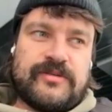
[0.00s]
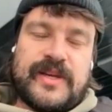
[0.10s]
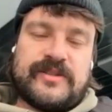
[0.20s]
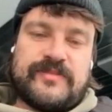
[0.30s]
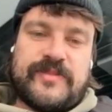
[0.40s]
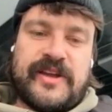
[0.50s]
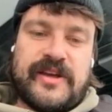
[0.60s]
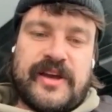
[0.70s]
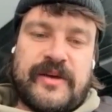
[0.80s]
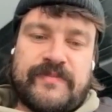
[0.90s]
that's
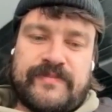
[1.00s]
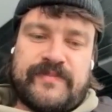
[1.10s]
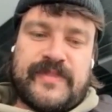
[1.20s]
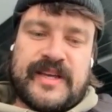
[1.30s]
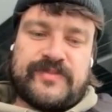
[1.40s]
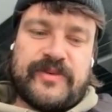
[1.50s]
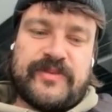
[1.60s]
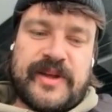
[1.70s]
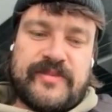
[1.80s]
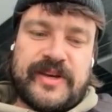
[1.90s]
probably
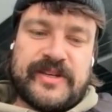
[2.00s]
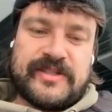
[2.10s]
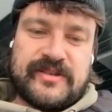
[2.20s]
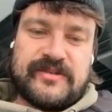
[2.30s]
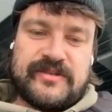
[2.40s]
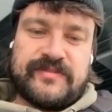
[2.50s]
been the biggest.